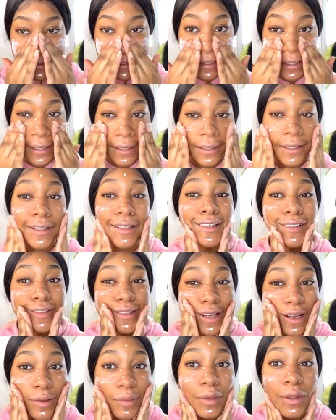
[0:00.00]
and I
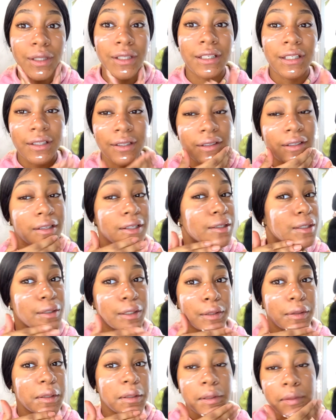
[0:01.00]
started rubbing that in.
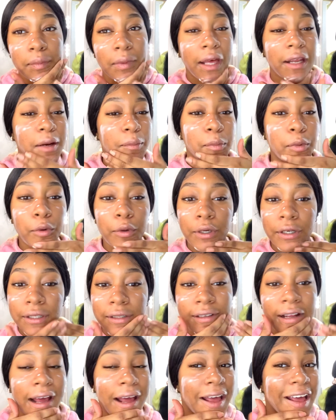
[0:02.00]
As you
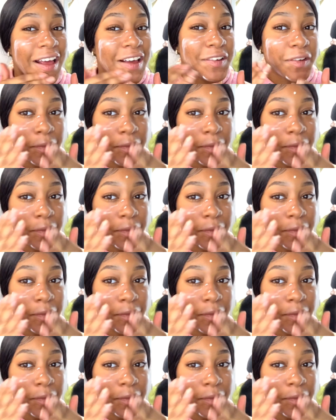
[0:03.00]
can see,